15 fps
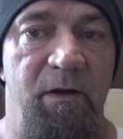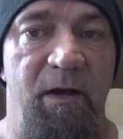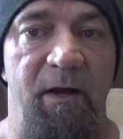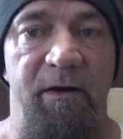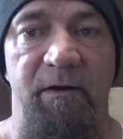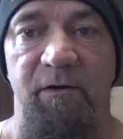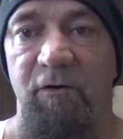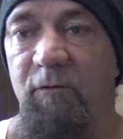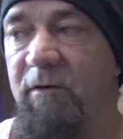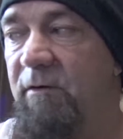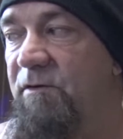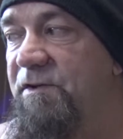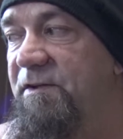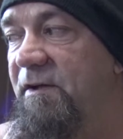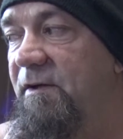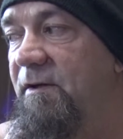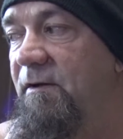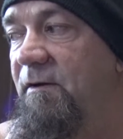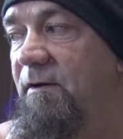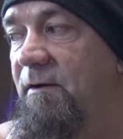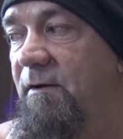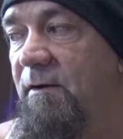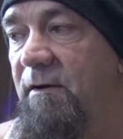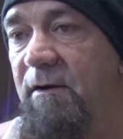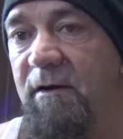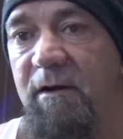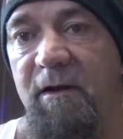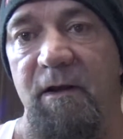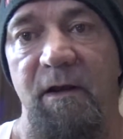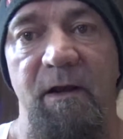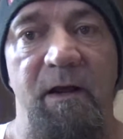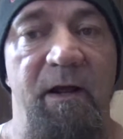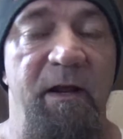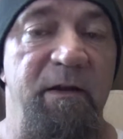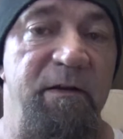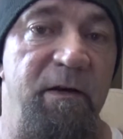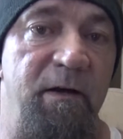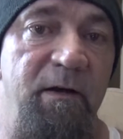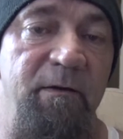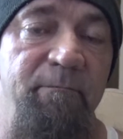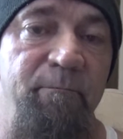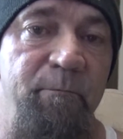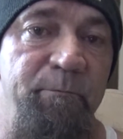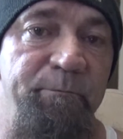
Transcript: I didn't know what I was thinking. Sorry. And, uh,